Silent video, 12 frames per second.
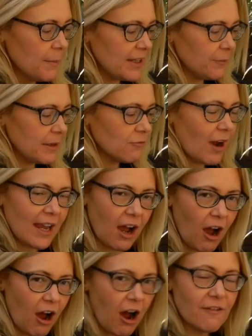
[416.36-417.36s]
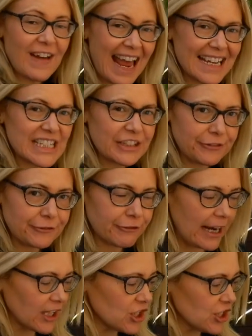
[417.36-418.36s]
But if we write half as a
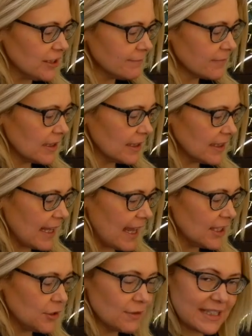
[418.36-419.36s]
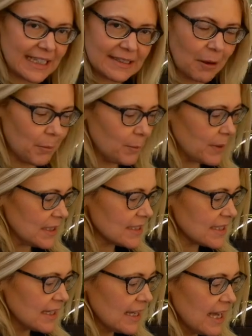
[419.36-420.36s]
fraction, okay, using
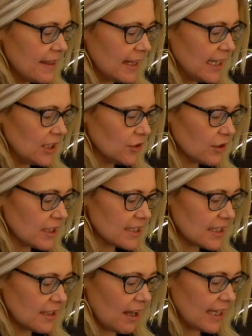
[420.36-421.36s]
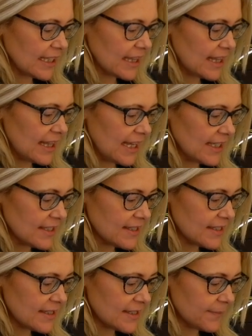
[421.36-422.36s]
numbers, then it looks like
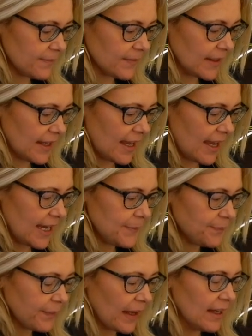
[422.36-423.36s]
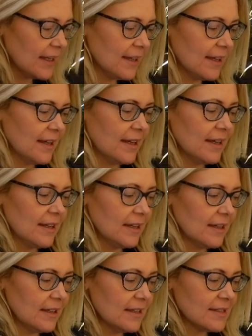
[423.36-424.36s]
this, okay.
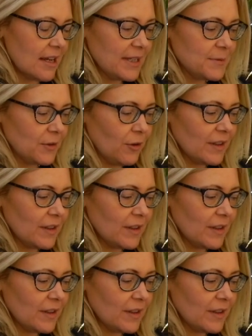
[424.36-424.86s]
So it means we've